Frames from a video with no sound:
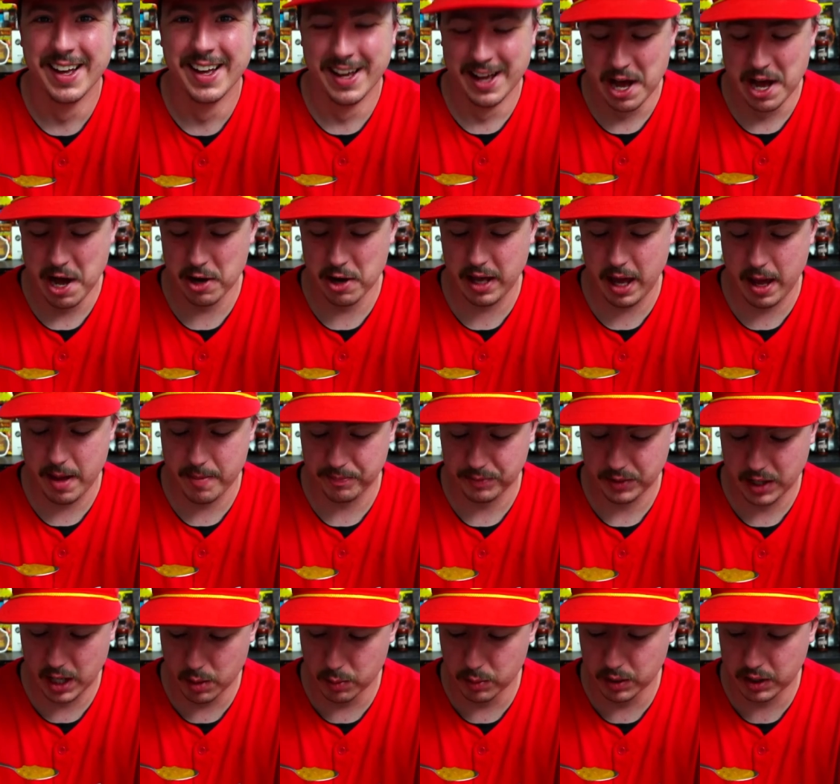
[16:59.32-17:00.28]
Okay,
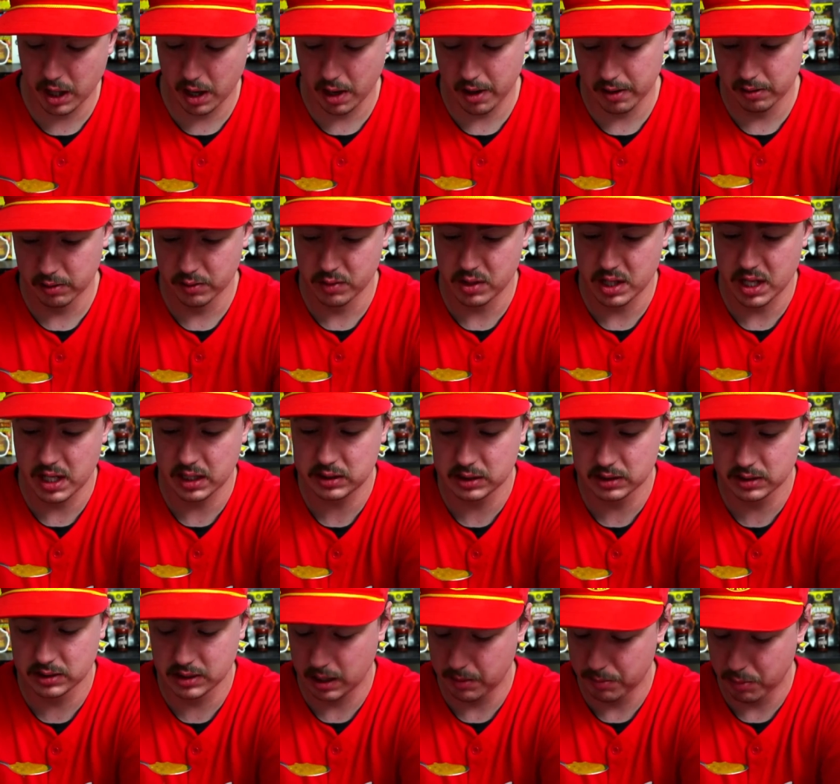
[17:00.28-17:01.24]
here we go. This is
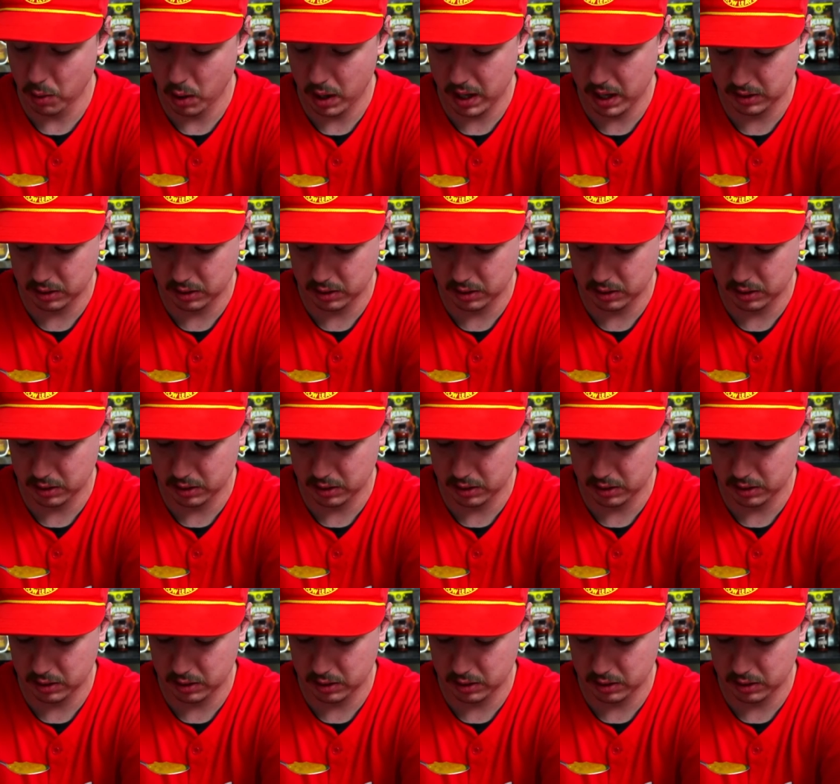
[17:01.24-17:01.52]
the brand